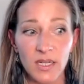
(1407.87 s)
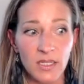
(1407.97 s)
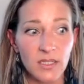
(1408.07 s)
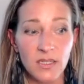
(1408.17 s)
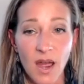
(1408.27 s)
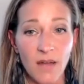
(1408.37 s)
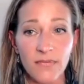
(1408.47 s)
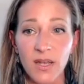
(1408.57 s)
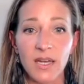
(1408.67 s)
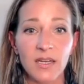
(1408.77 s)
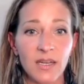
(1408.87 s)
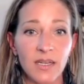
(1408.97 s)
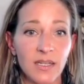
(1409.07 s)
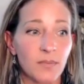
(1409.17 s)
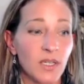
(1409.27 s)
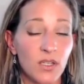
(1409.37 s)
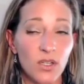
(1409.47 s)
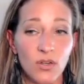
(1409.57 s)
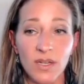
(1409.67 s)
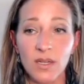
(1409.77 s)
And it's not fun, and it can be
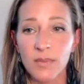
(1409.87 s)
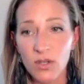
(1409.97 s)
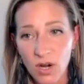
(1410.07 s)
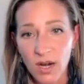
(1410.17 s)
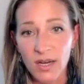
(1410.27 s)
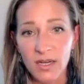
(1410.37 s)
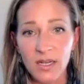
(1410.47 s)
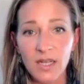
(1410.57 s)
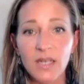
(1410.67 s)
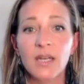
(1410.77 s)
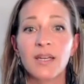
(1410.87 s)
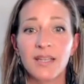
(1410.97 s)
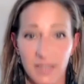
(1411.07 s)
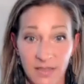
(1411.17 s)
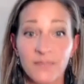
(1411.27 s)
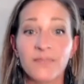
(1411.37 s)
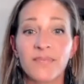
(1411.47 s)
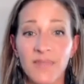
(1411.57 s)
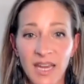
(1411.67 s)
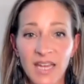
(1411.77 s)
acute, it can be chronic.
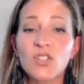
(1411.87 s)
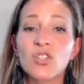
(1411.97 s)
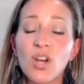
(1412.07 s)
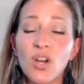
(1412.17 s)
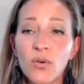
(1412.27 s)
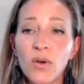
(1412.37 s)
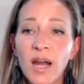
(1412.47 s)
And so,